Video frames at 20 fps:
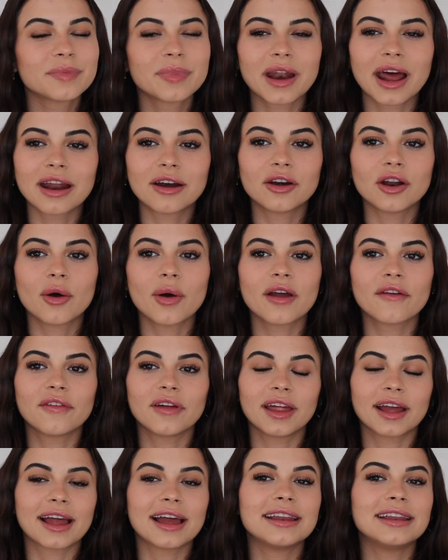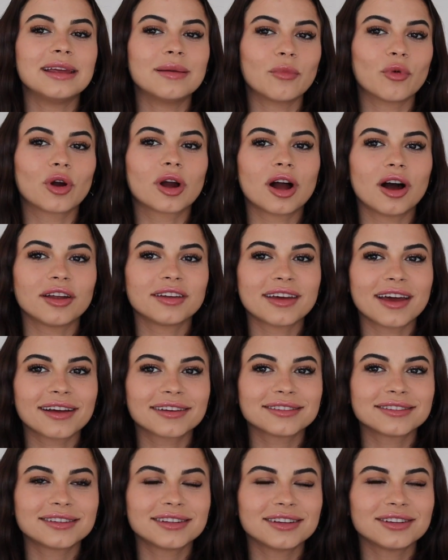But I don't know, I feel like I need more
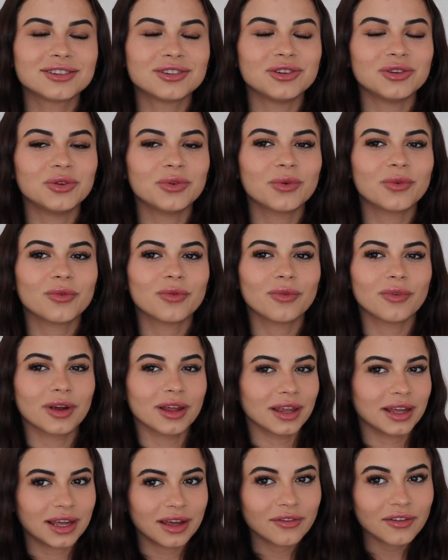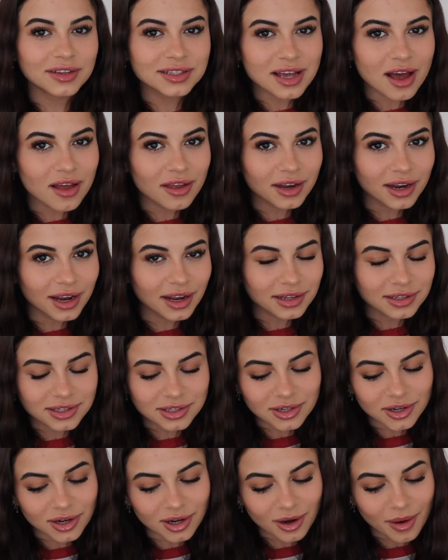context to really give a solid
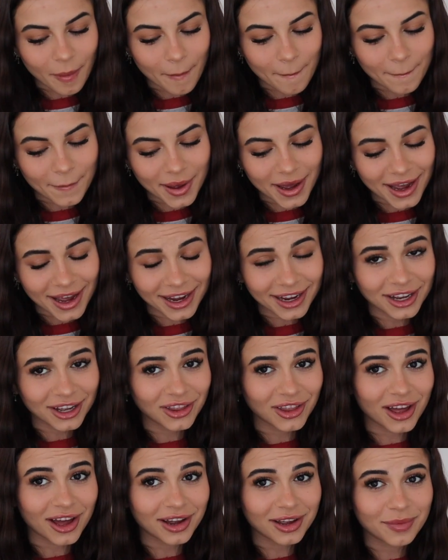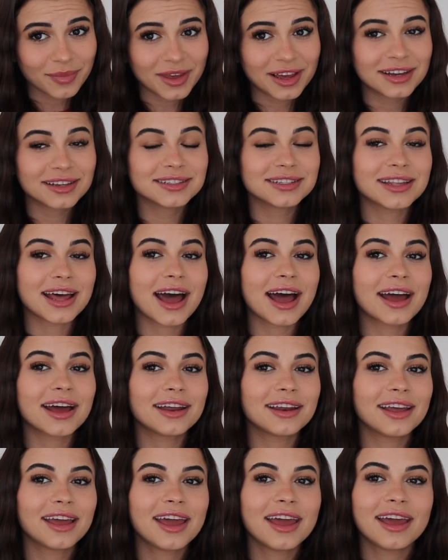answer, but good luck because
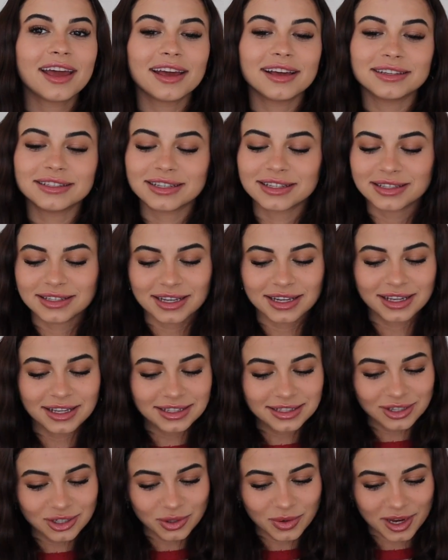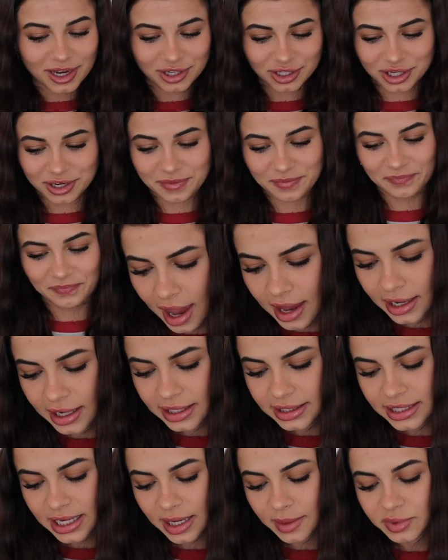that is a sticky situation.
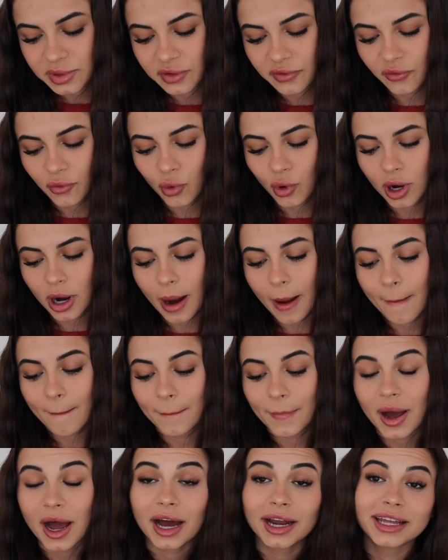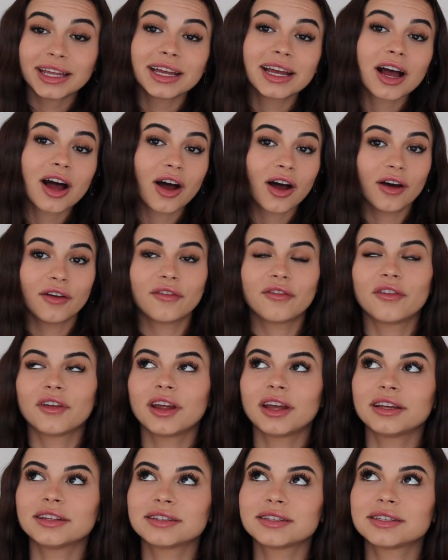Any tips for body
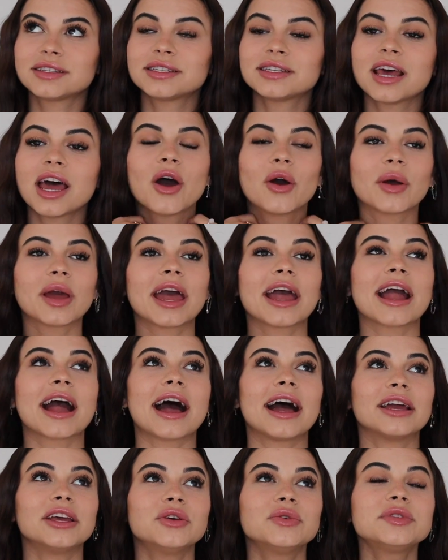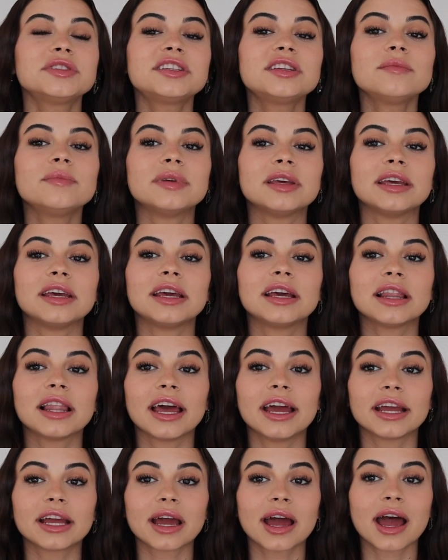confidence? Okay, I used to be
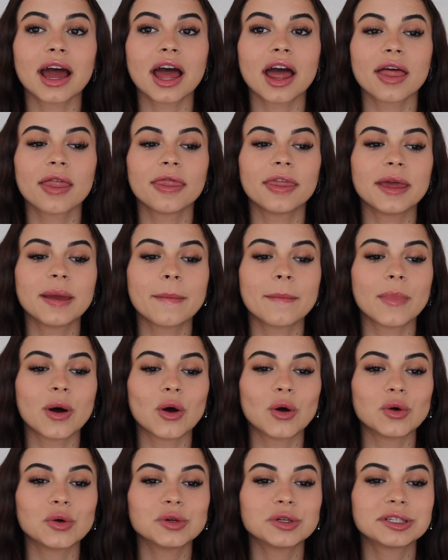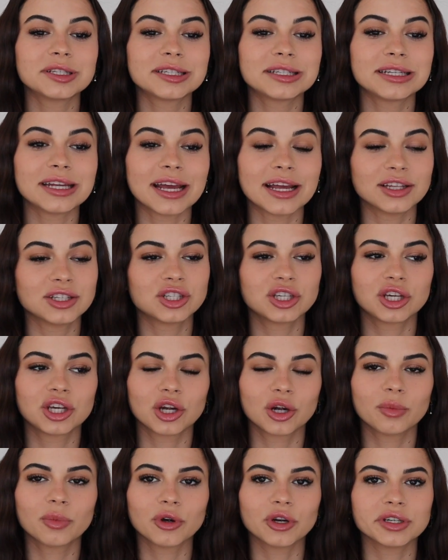like the most
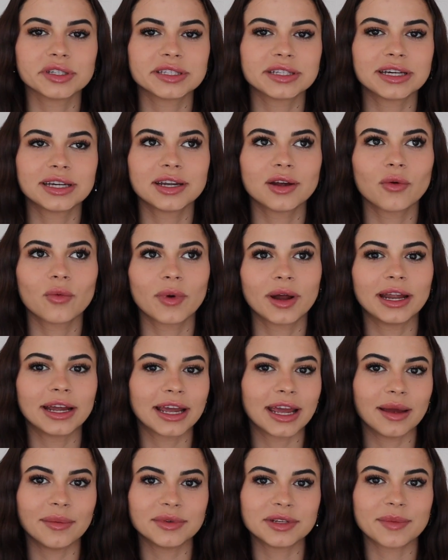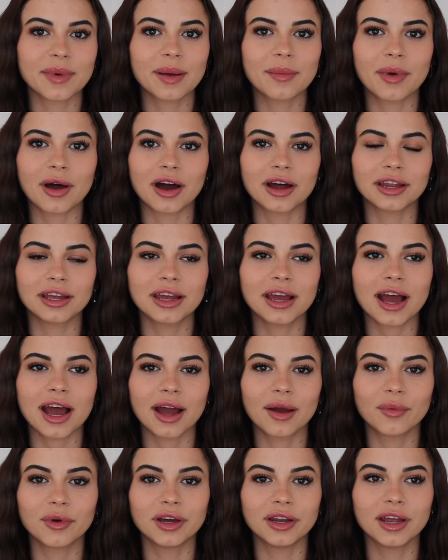insecure person when it came to my body.
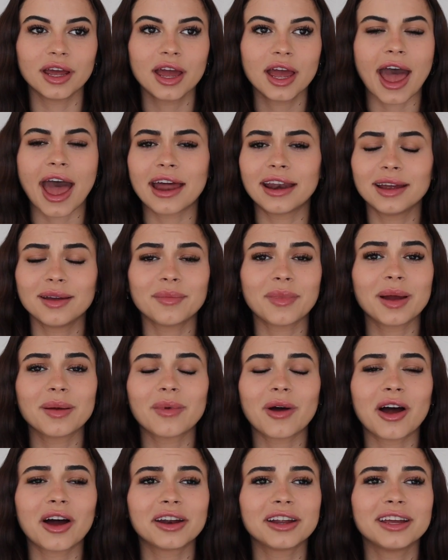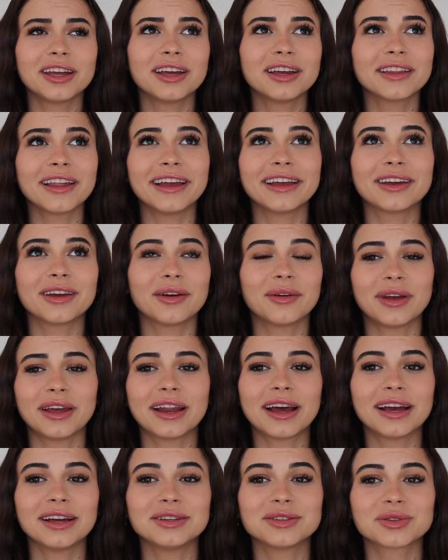I would edit my body like in
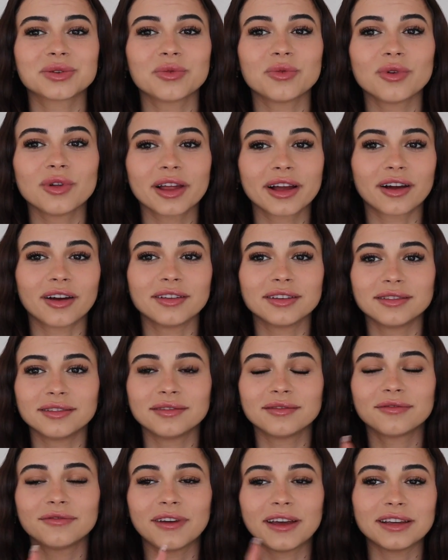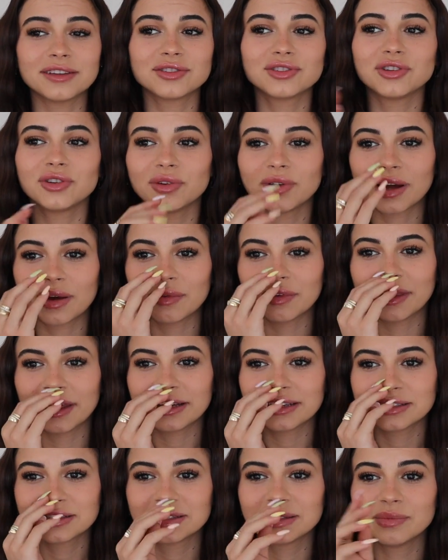high school, like on Facetune. I would
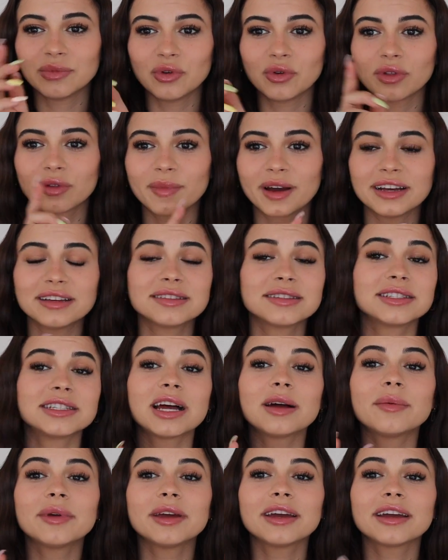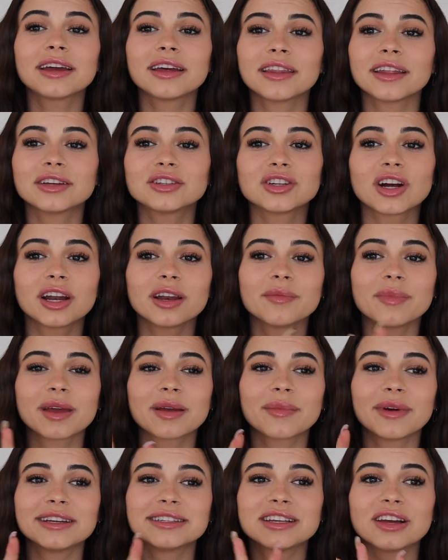like smooth my stomach and like try to
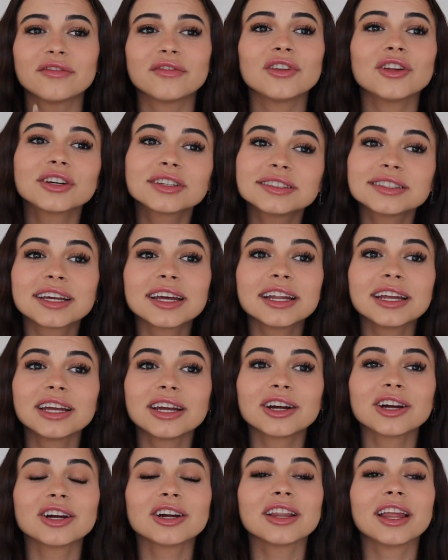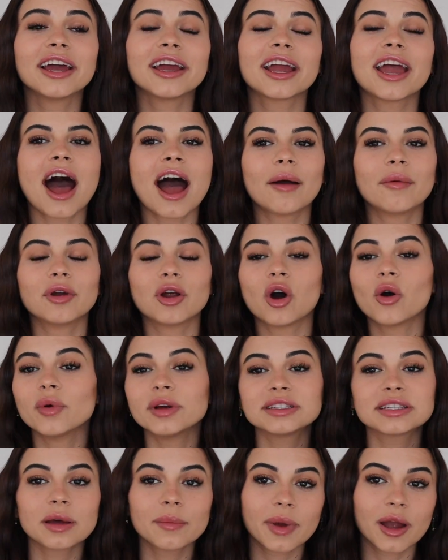make myself look skinnier. Like I would
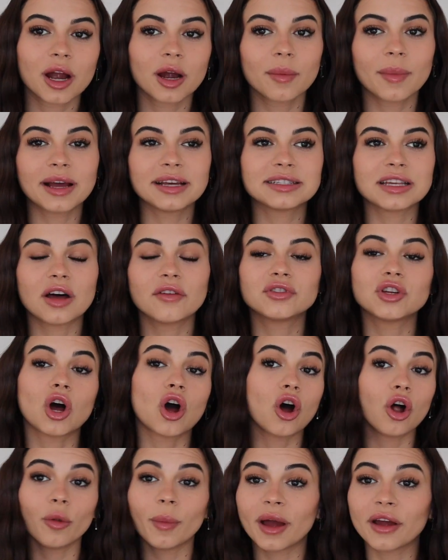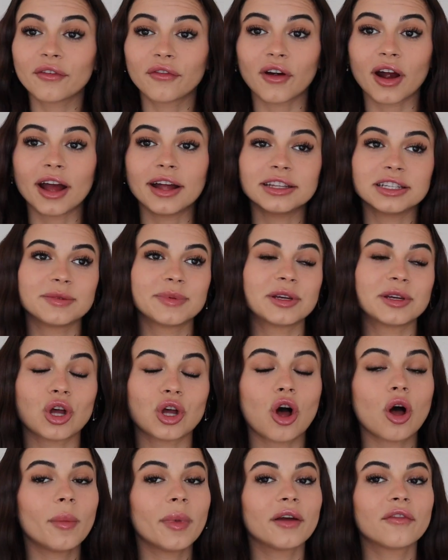always compare myself to all my friends
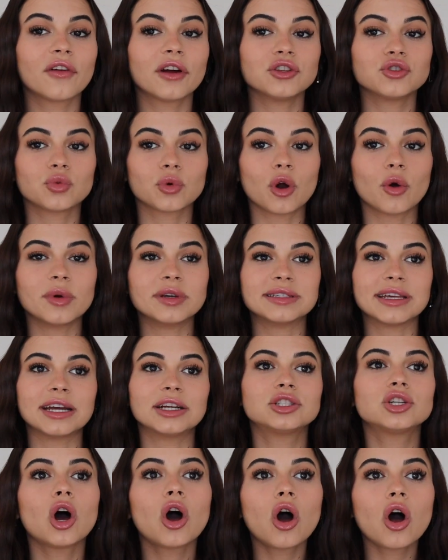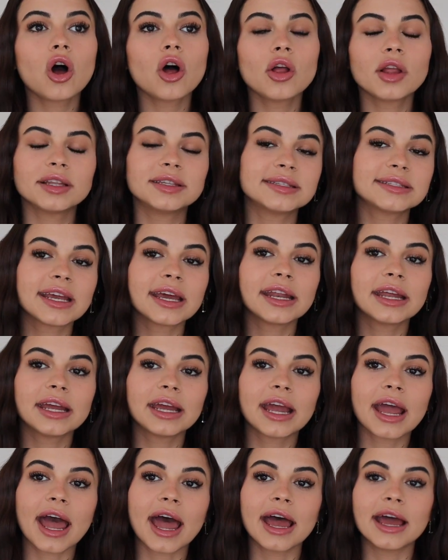all my friends were always like tall and
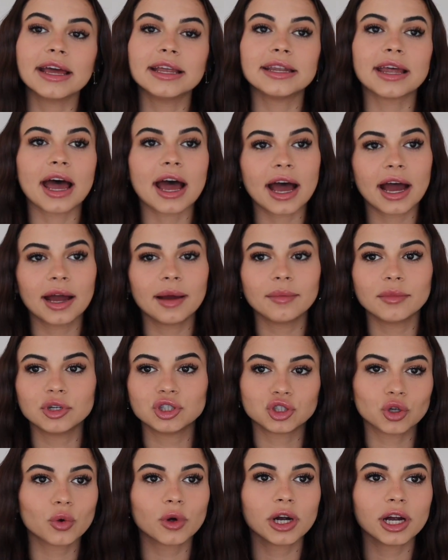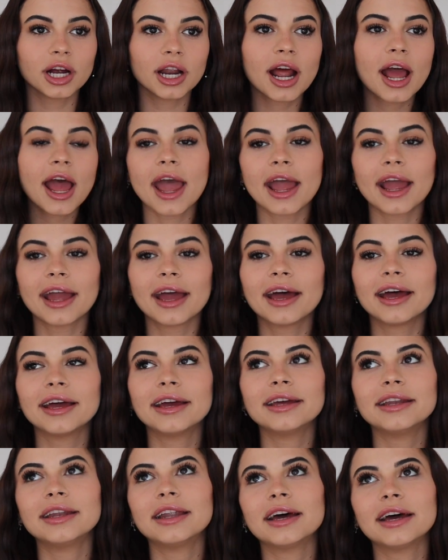skinny and I'm short
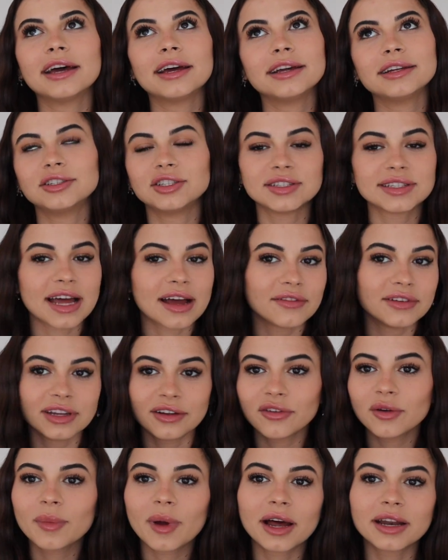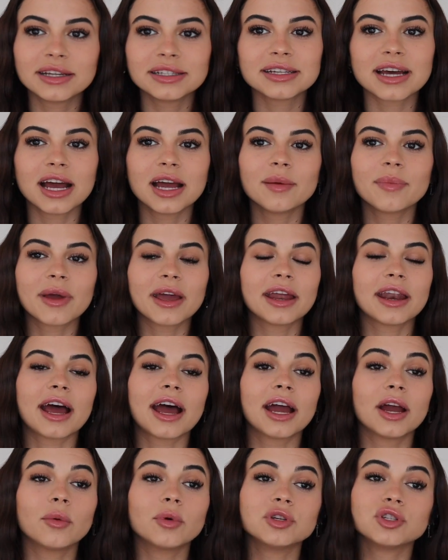and just have a different body type. And
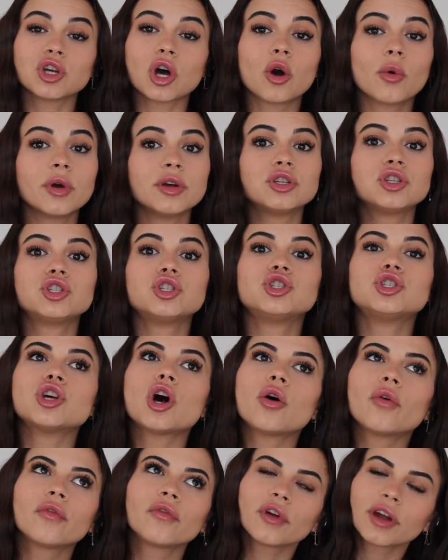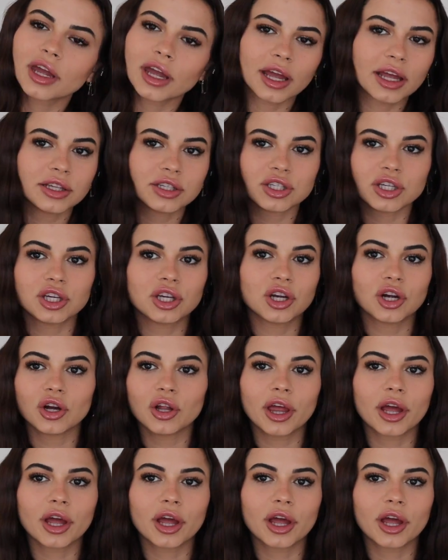I was always so freaking insecure.